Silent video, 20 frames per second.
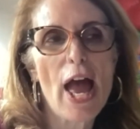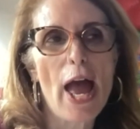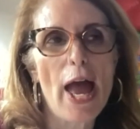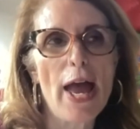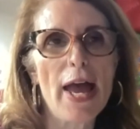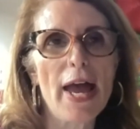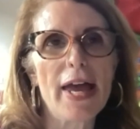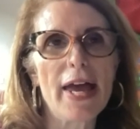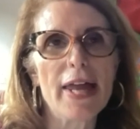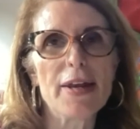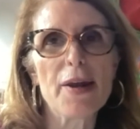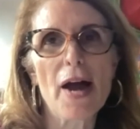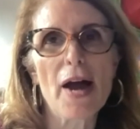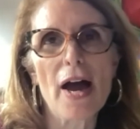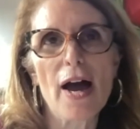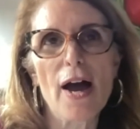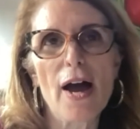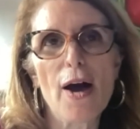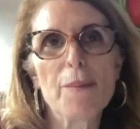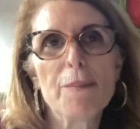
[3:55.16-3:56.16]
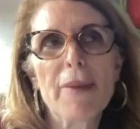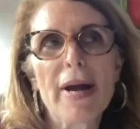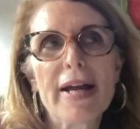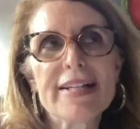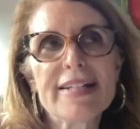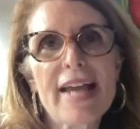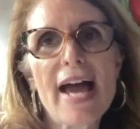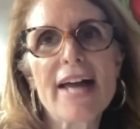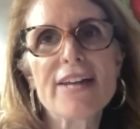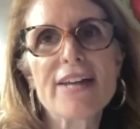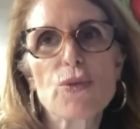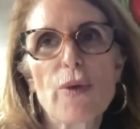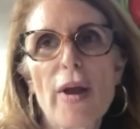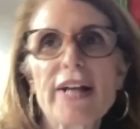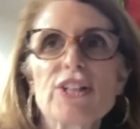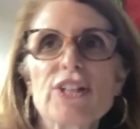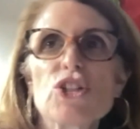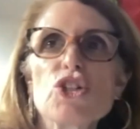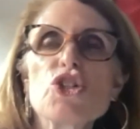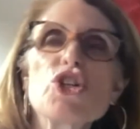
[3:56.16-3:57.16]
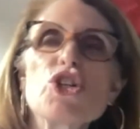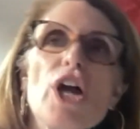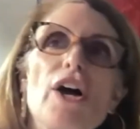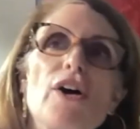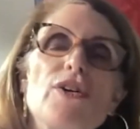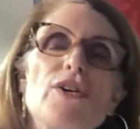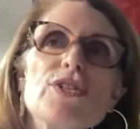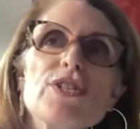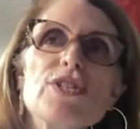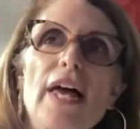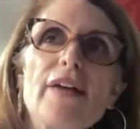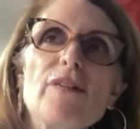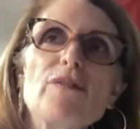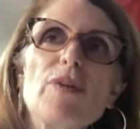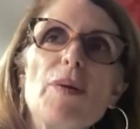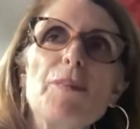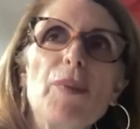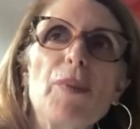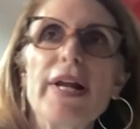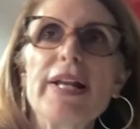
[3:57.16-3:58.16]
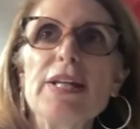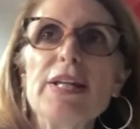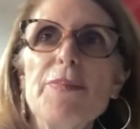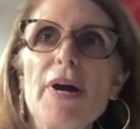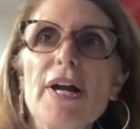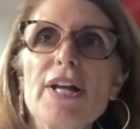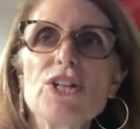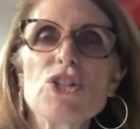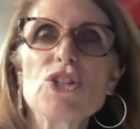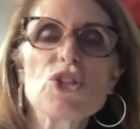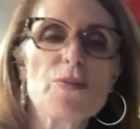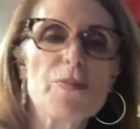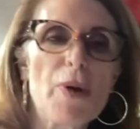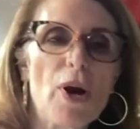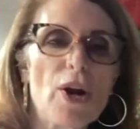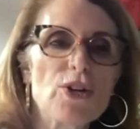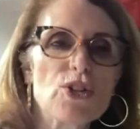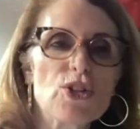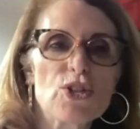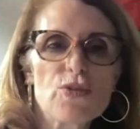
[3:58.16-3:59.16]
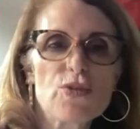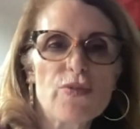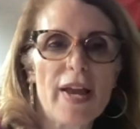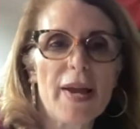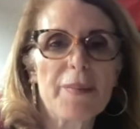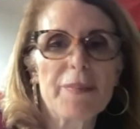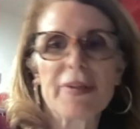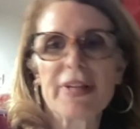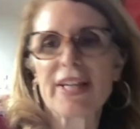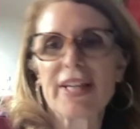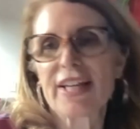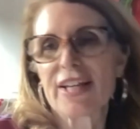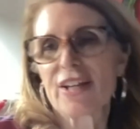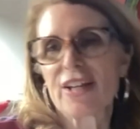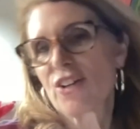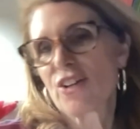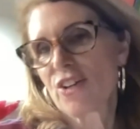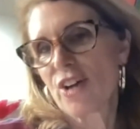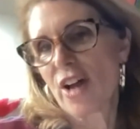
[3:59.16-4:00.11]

And my dad directed shows like from Brady Bunch to Partridge Family,